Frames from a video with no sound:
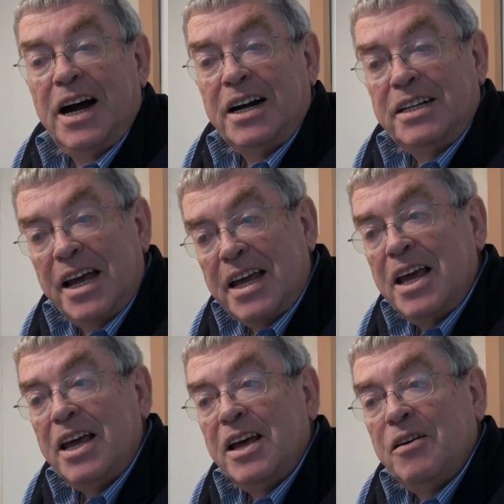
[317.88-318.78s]
are
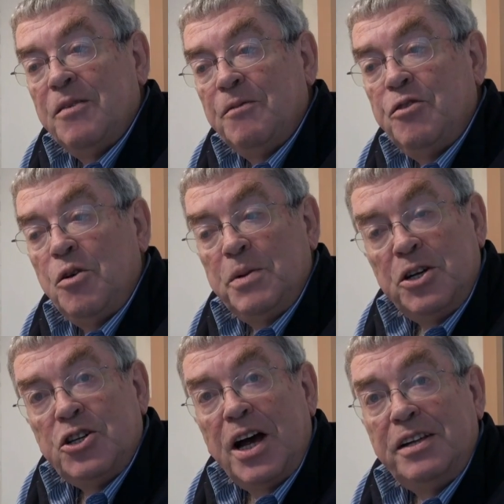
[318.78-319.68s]
taking from
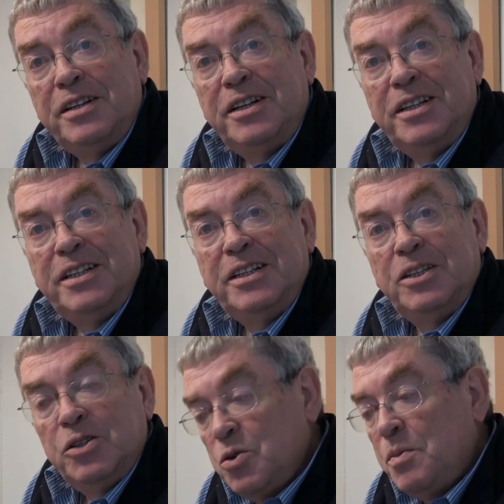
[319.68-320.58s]
each other
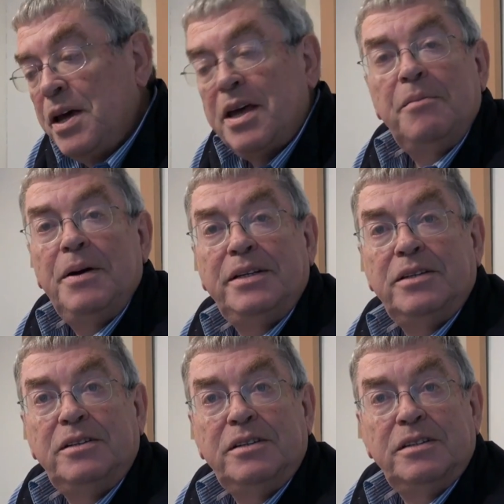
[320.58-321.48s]
to make a
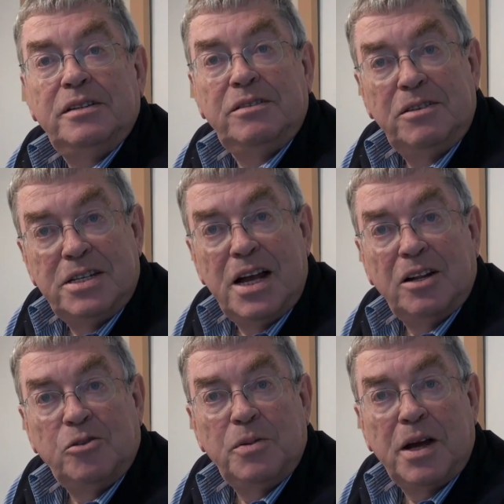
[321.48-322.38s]
better
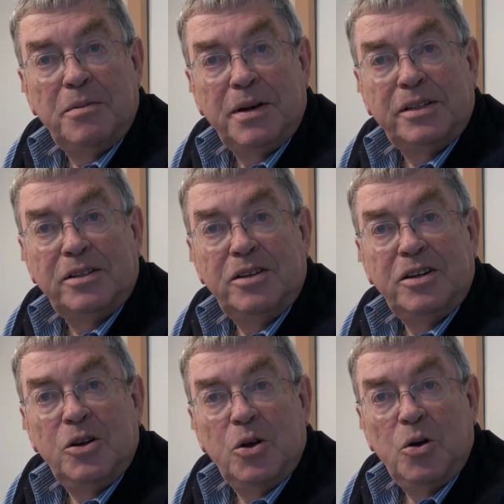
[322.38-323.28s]
result, to make a better
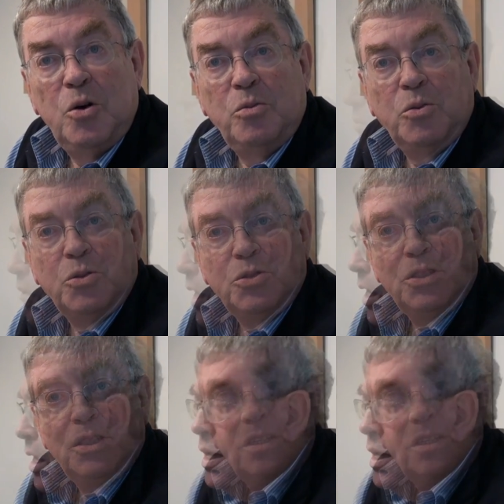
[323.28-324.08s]
hummus.